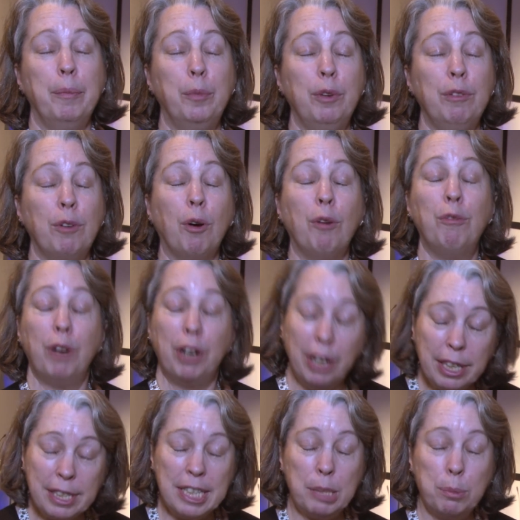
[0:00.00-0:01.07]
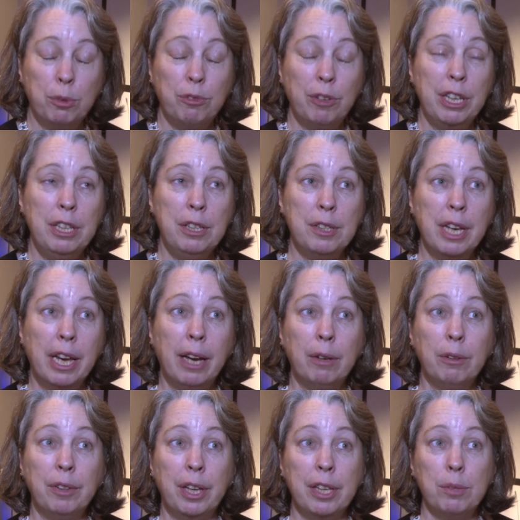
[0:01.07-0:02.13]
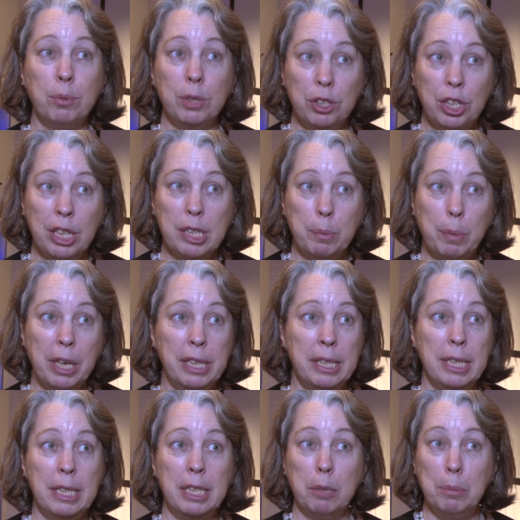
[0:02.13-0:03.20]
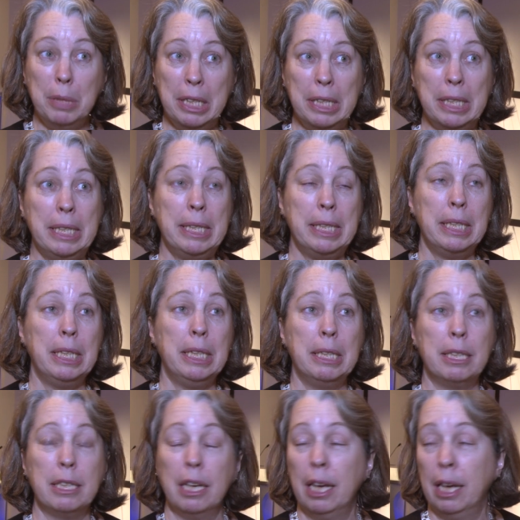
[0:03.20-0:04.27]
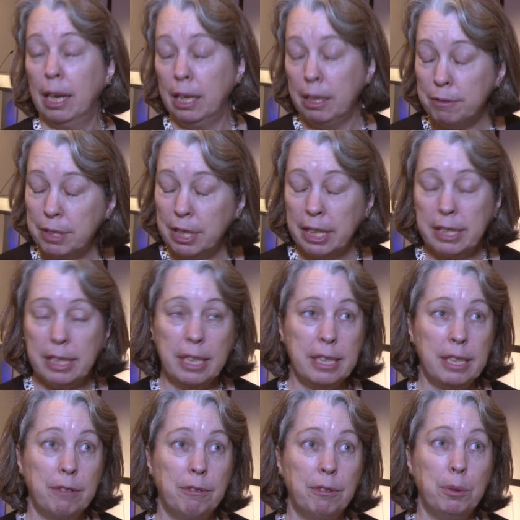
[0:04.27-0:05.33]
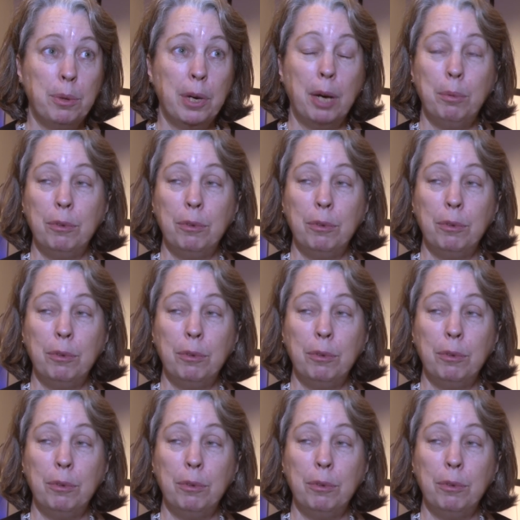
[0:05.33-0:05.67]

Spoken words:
We've got very accessible venues now. There's wheelchair spaces, amenity seats, lift access everywhere.